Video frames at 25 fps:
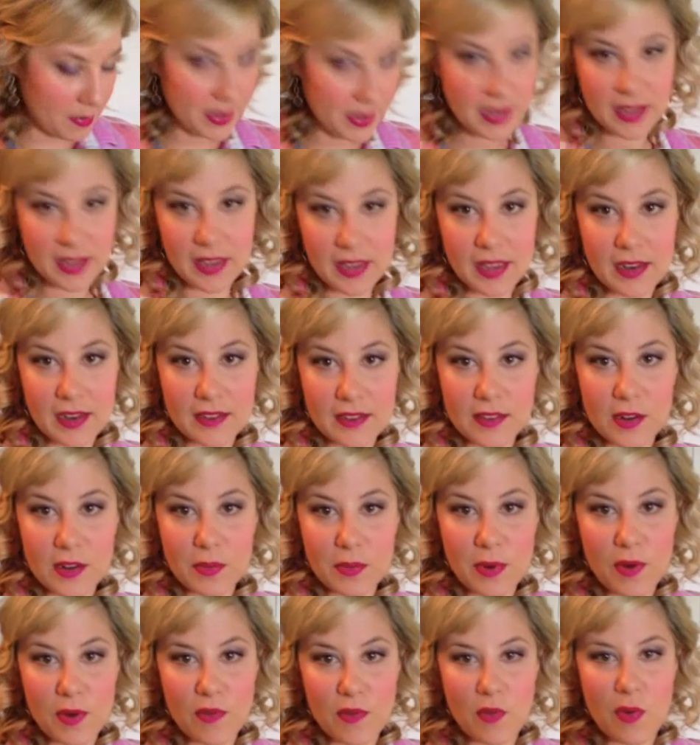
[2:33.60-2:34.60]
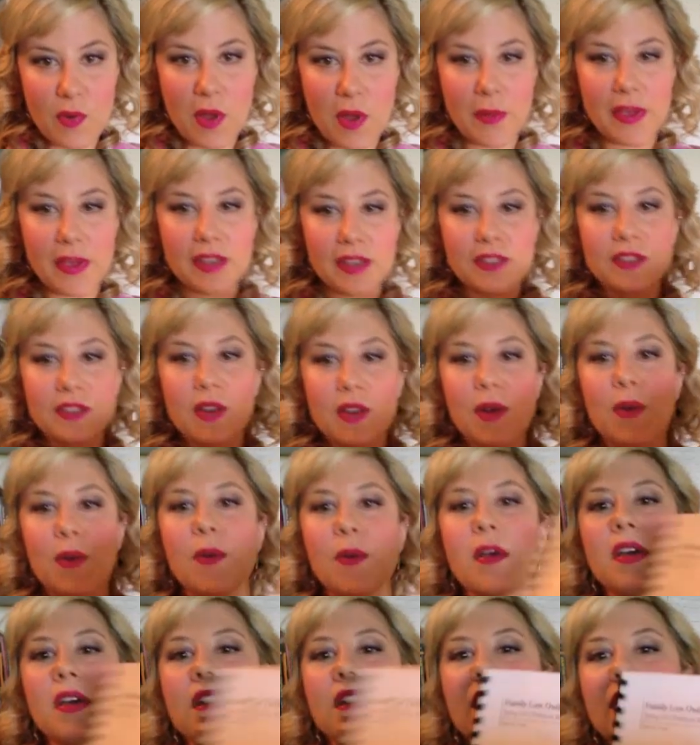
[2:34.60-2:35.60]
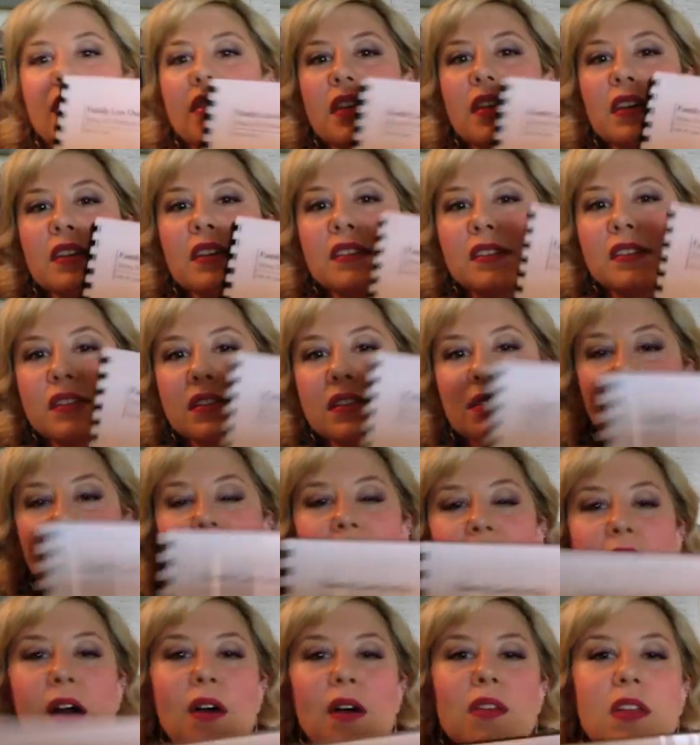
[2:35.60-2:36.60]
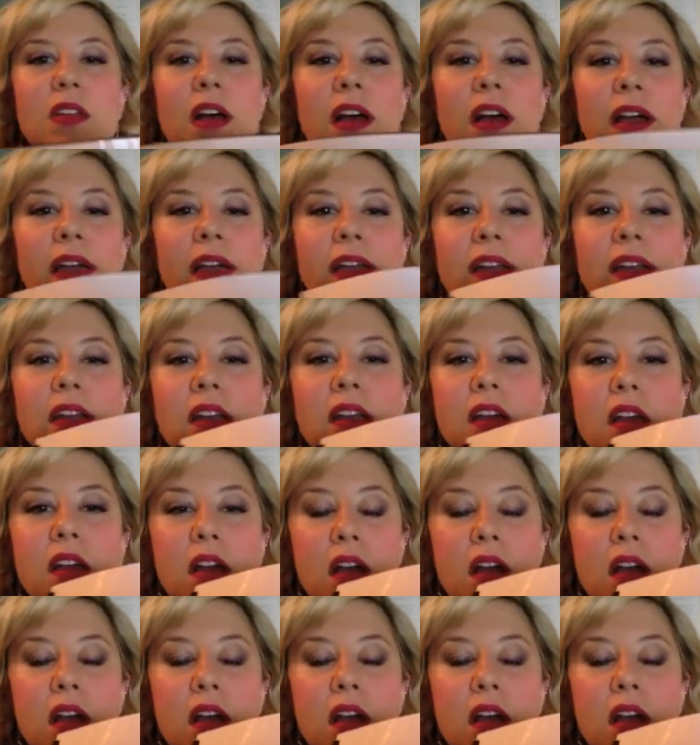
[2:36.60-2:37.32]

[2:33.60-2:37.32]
get a little bit overwhelming. So this is my outline.